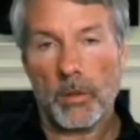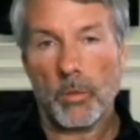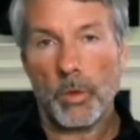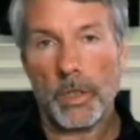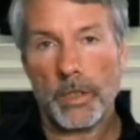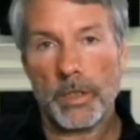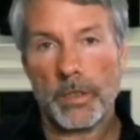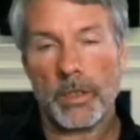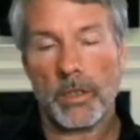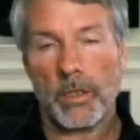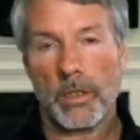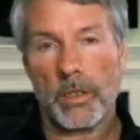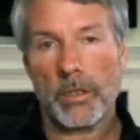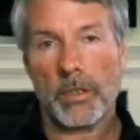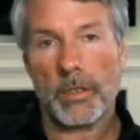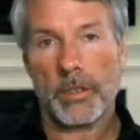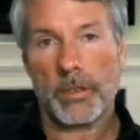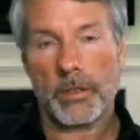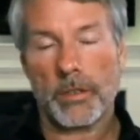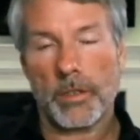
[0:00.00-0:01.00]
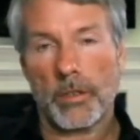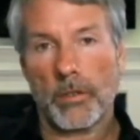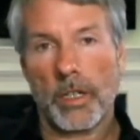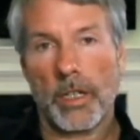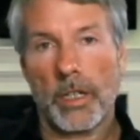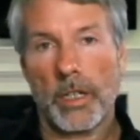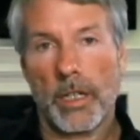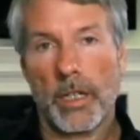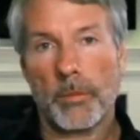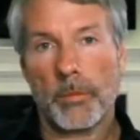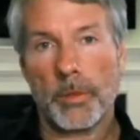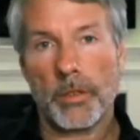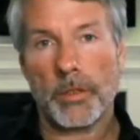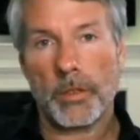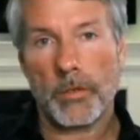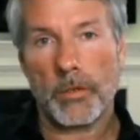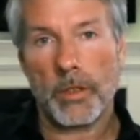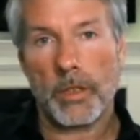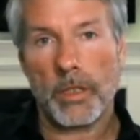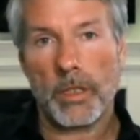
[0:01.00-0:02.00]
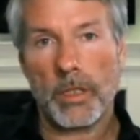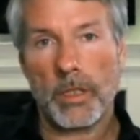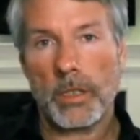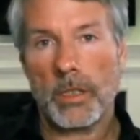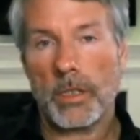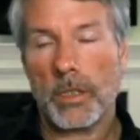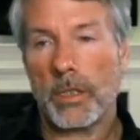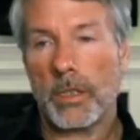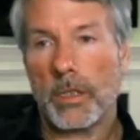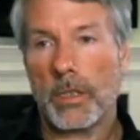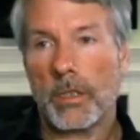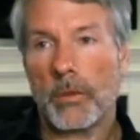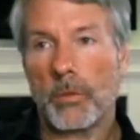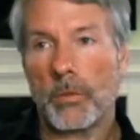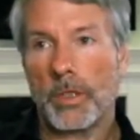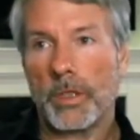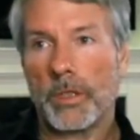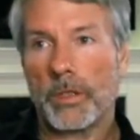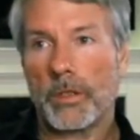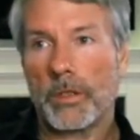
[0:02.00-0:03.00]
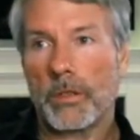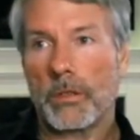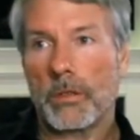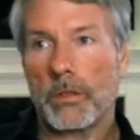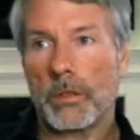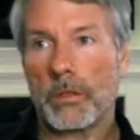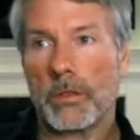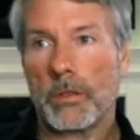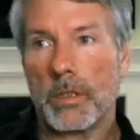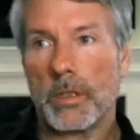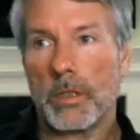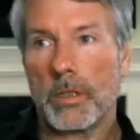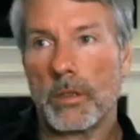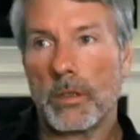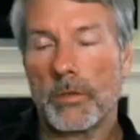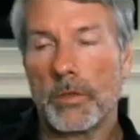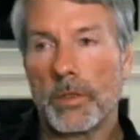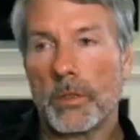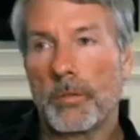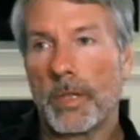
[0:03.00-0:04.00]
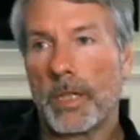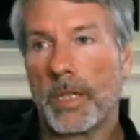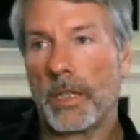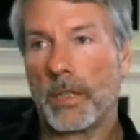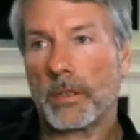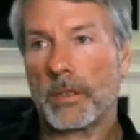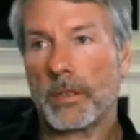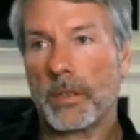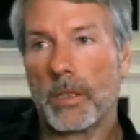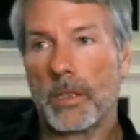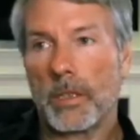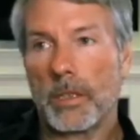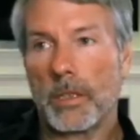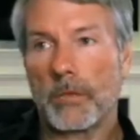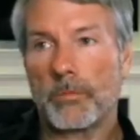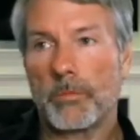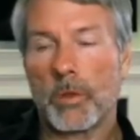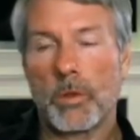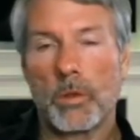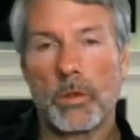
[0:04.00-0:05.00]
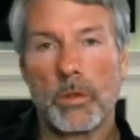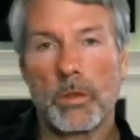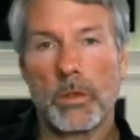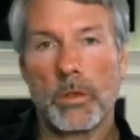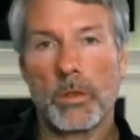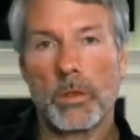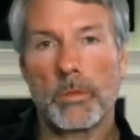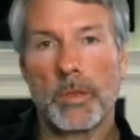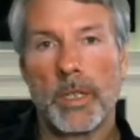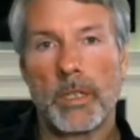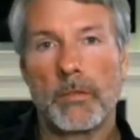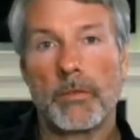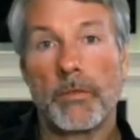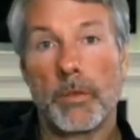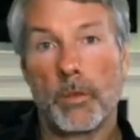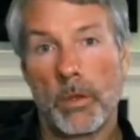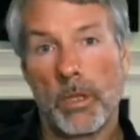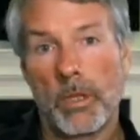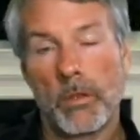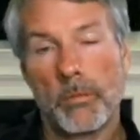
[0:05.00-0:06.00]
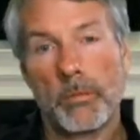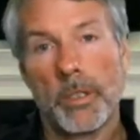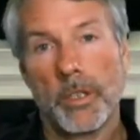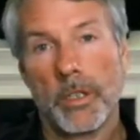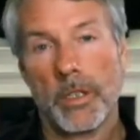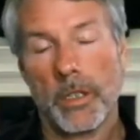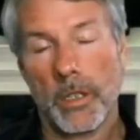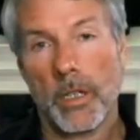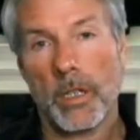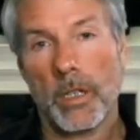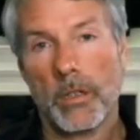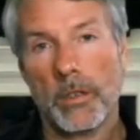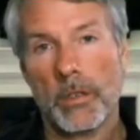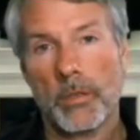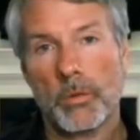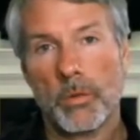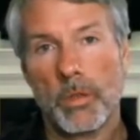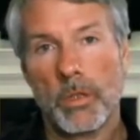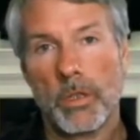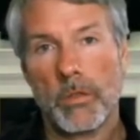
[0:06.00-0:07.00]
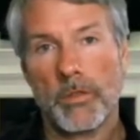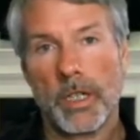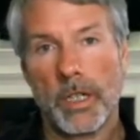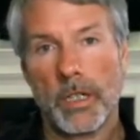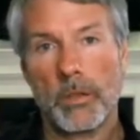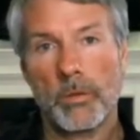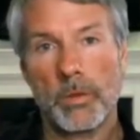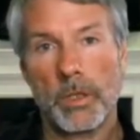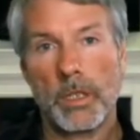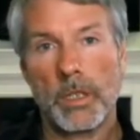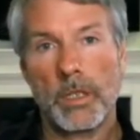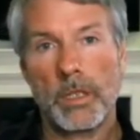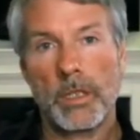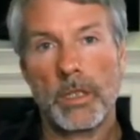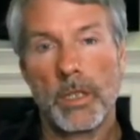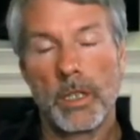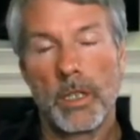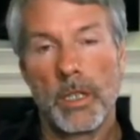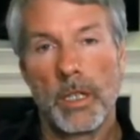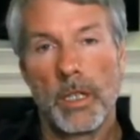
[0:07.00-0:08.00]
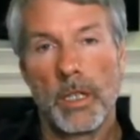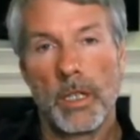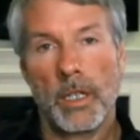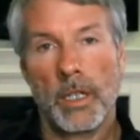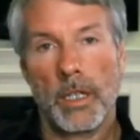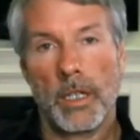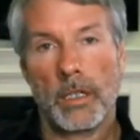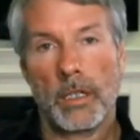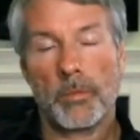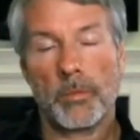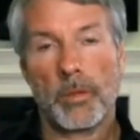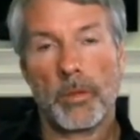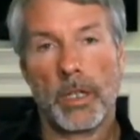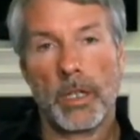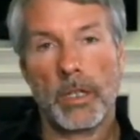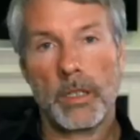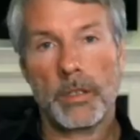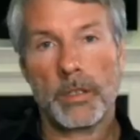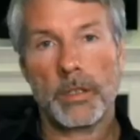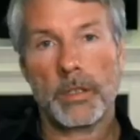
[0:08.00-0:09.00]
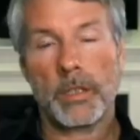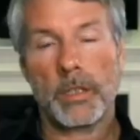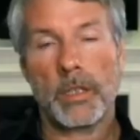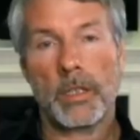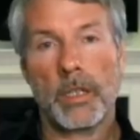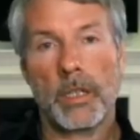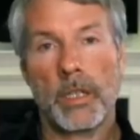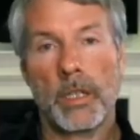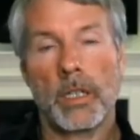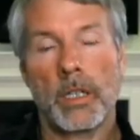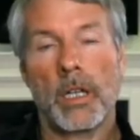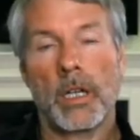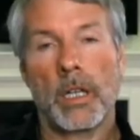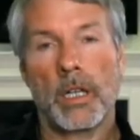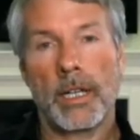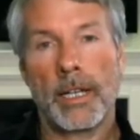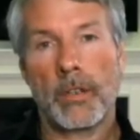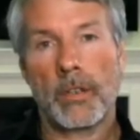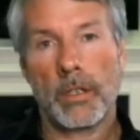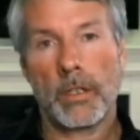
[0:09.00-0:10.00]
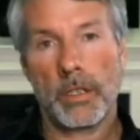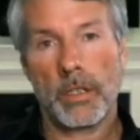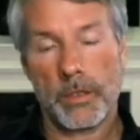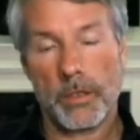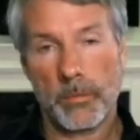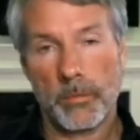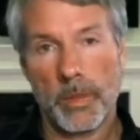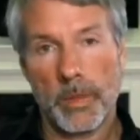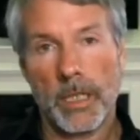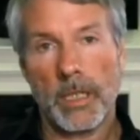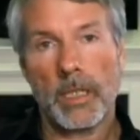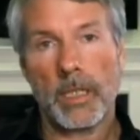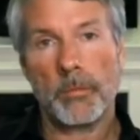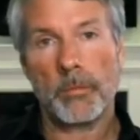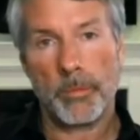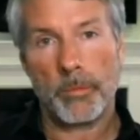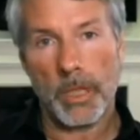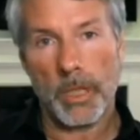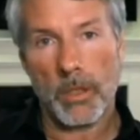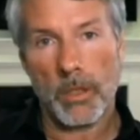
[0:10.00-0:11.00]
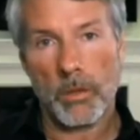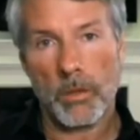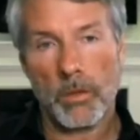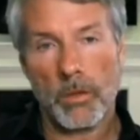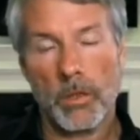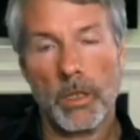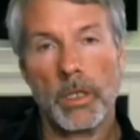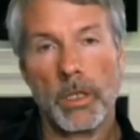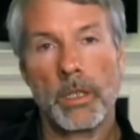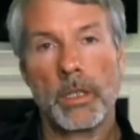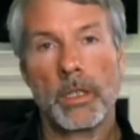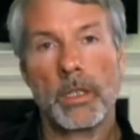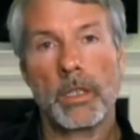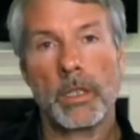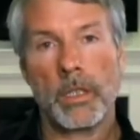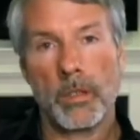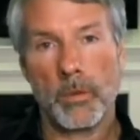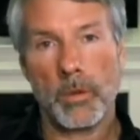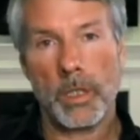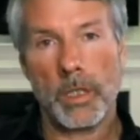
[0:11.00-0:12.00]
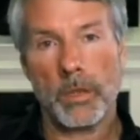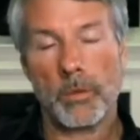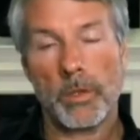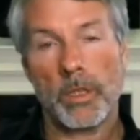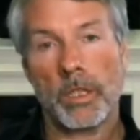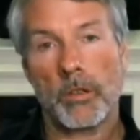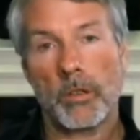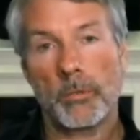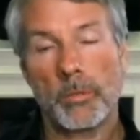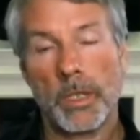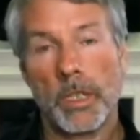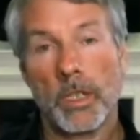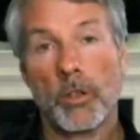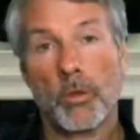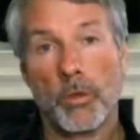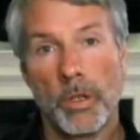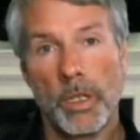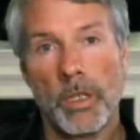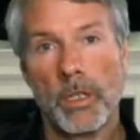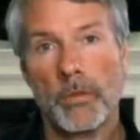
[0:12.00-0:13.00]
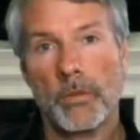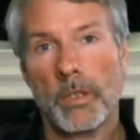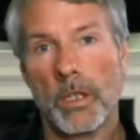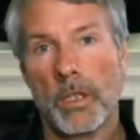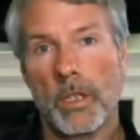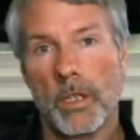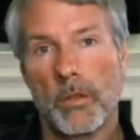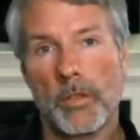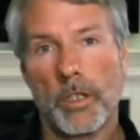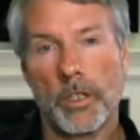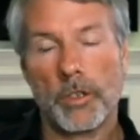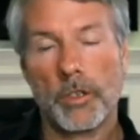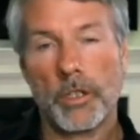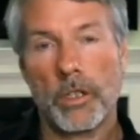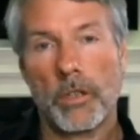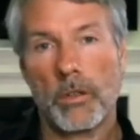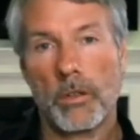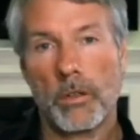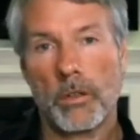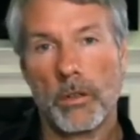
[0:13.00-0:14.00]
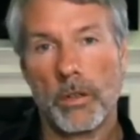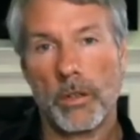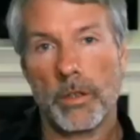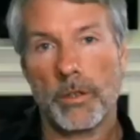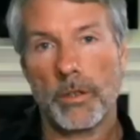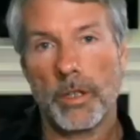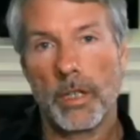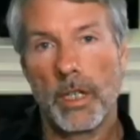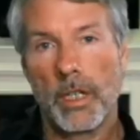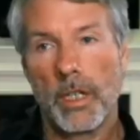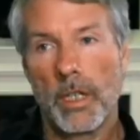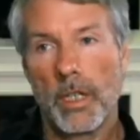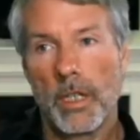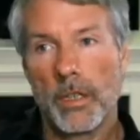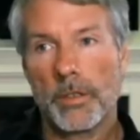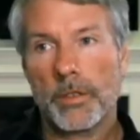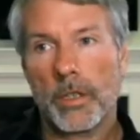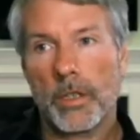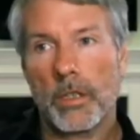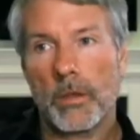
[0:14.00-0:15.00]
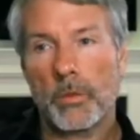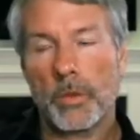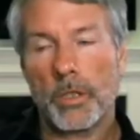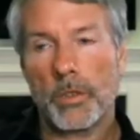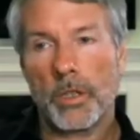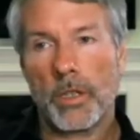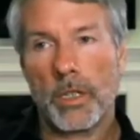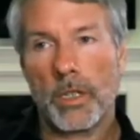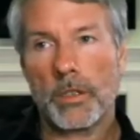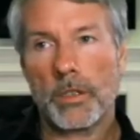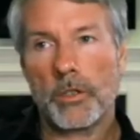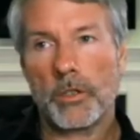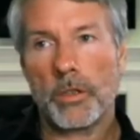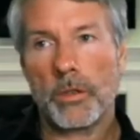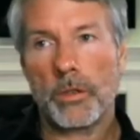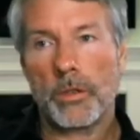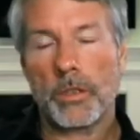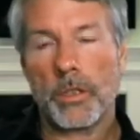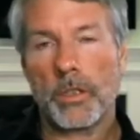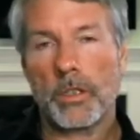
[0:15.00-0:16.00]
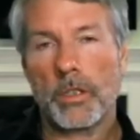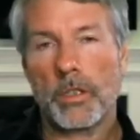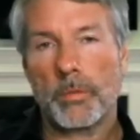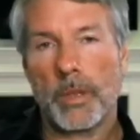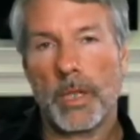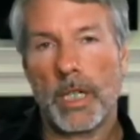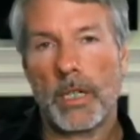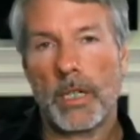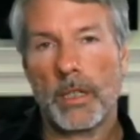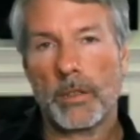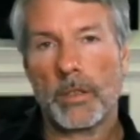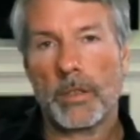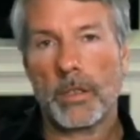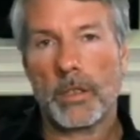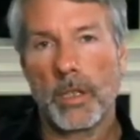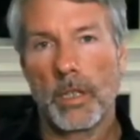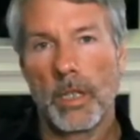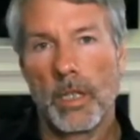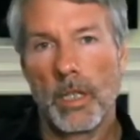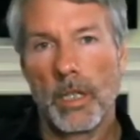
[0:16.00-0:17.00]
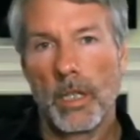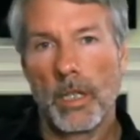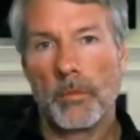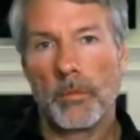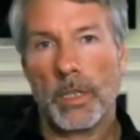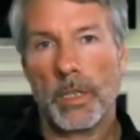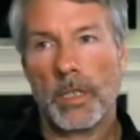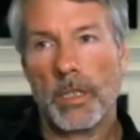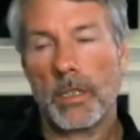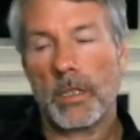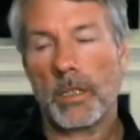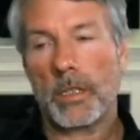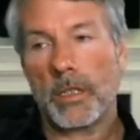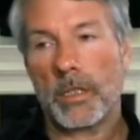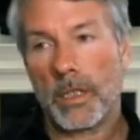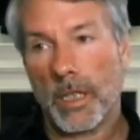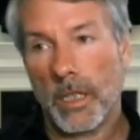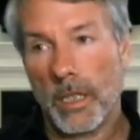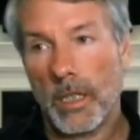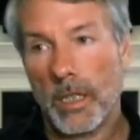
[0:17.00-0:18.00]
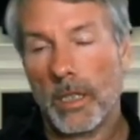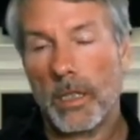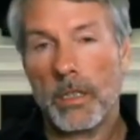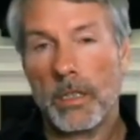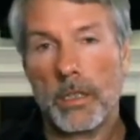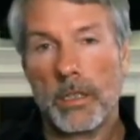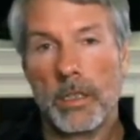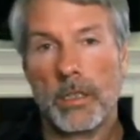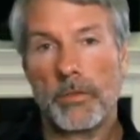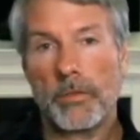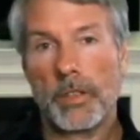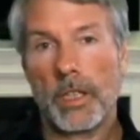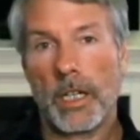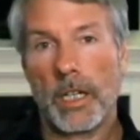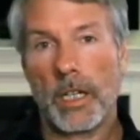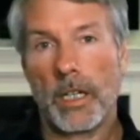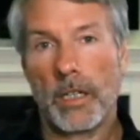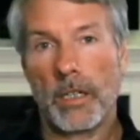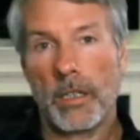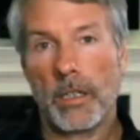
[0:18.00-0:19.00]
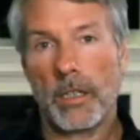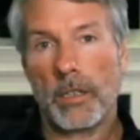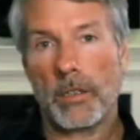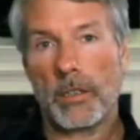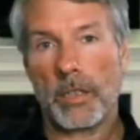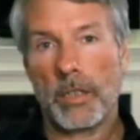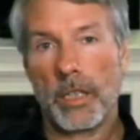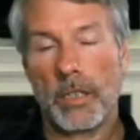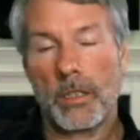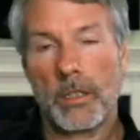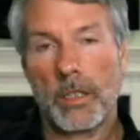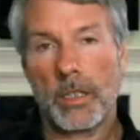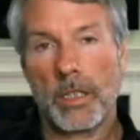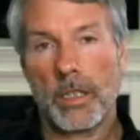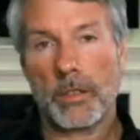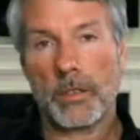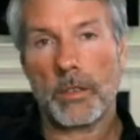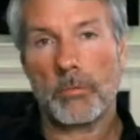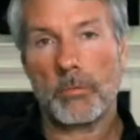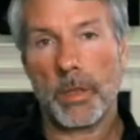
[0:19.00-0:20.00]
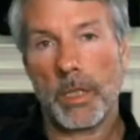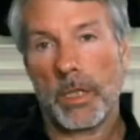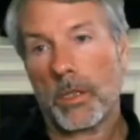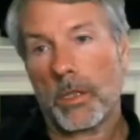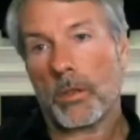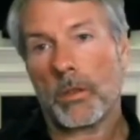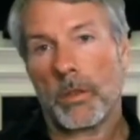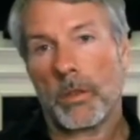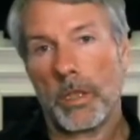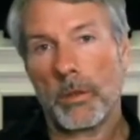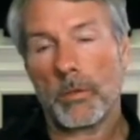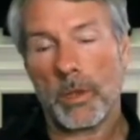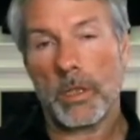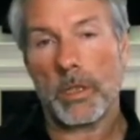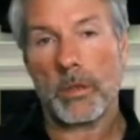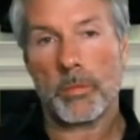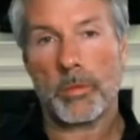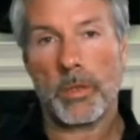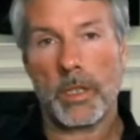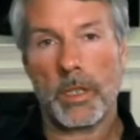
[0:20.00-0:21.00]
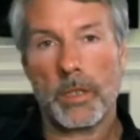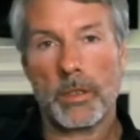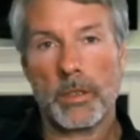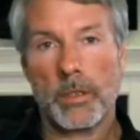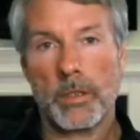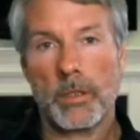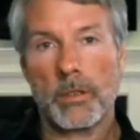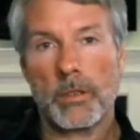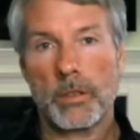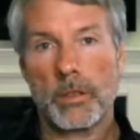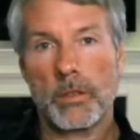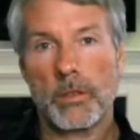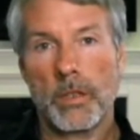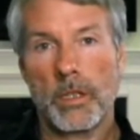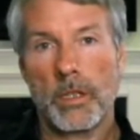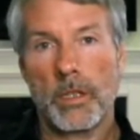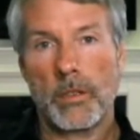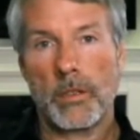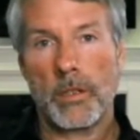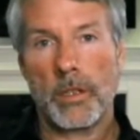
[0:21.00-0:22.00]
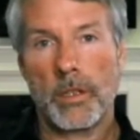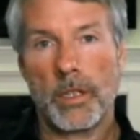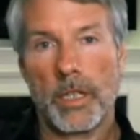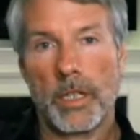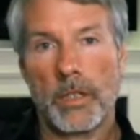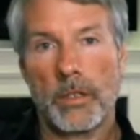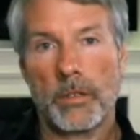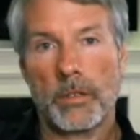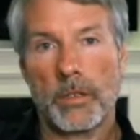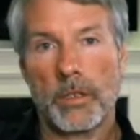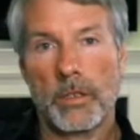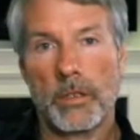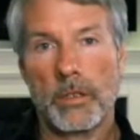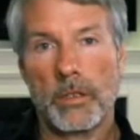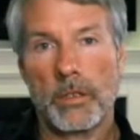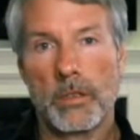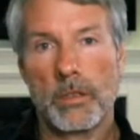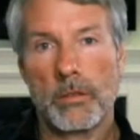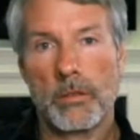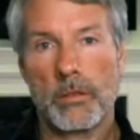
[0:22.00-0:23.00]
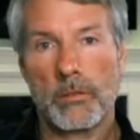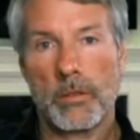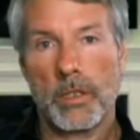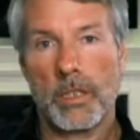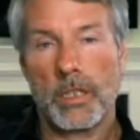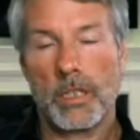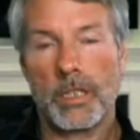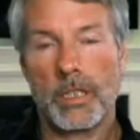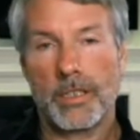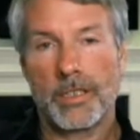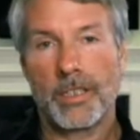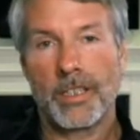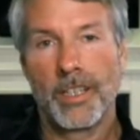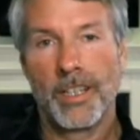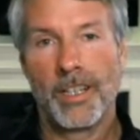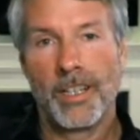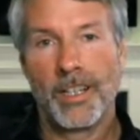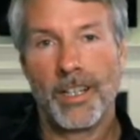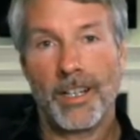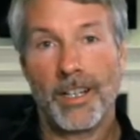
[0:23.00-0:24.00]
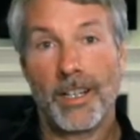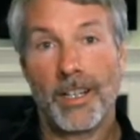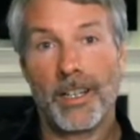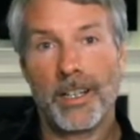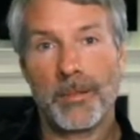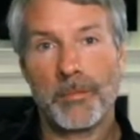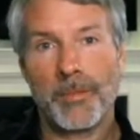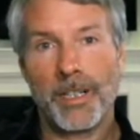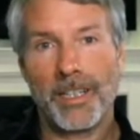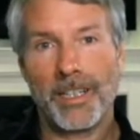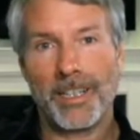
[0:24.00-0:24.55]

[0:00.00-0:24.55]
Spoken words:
We saw this as a great opportunity. We sold over the past quarter about $400 million worth of equity at a price that allowed us to buy Bitcoin in a way that we thought would be accretive to all of our shareholders. So we try to choose our spots. But at the end the day, you know, if you add another 10,000 Bitcoin when the price goes to 100,000, right, it's a lot of